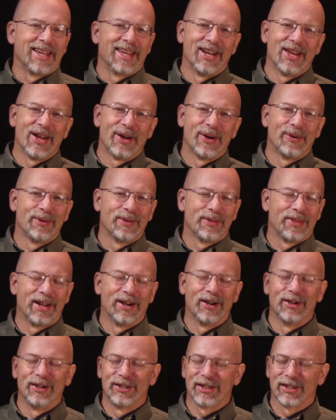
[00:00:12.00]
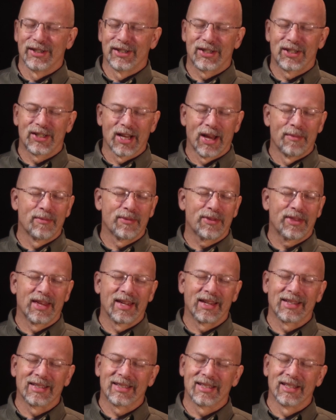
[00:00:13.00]
You know, there are just some
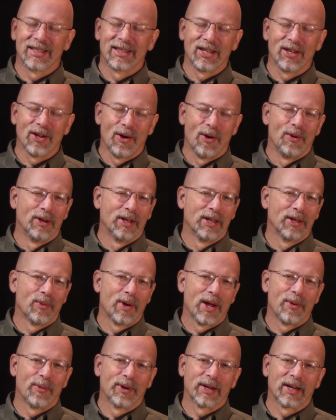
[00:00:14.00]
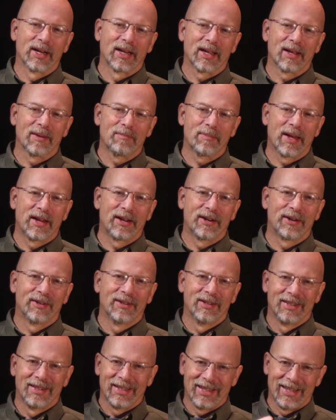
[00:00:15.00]
things that the only way we're going to get
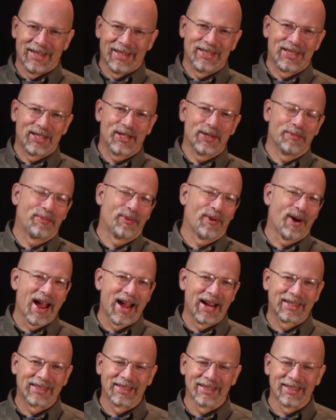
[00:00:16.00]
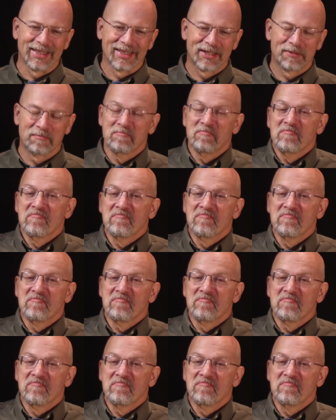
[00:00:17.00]
better is to practice.